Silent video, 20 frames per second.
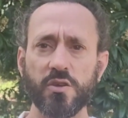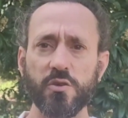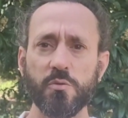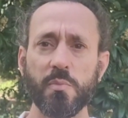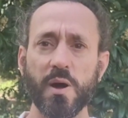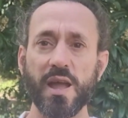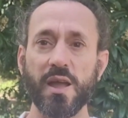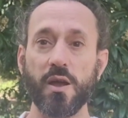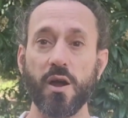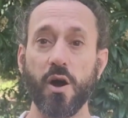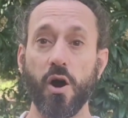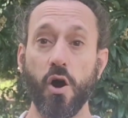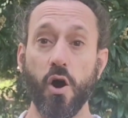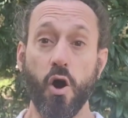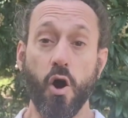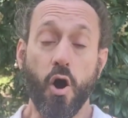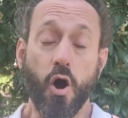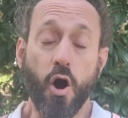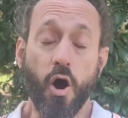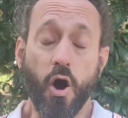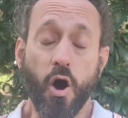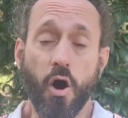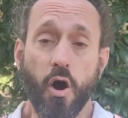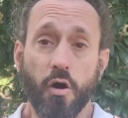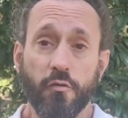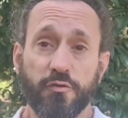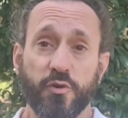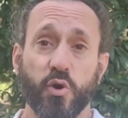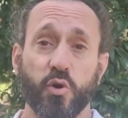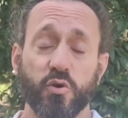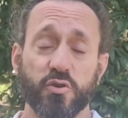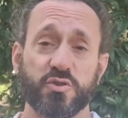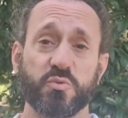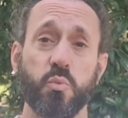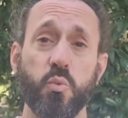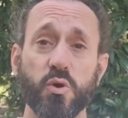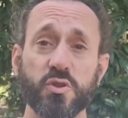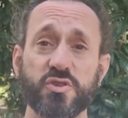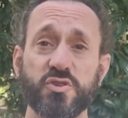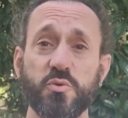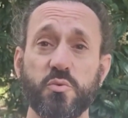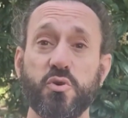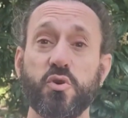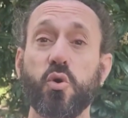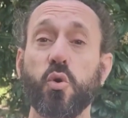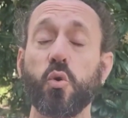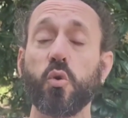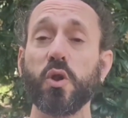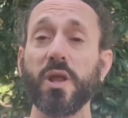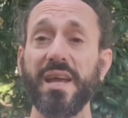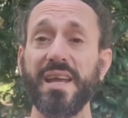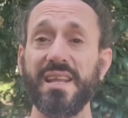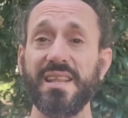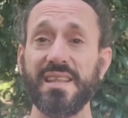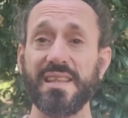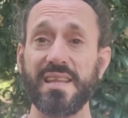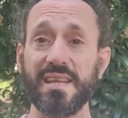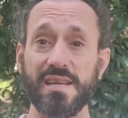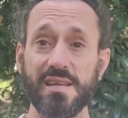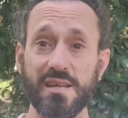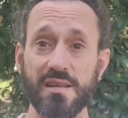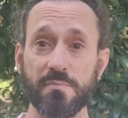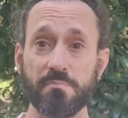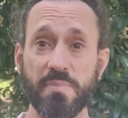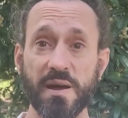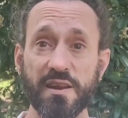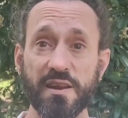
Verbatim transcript: You may, of course, want to call in the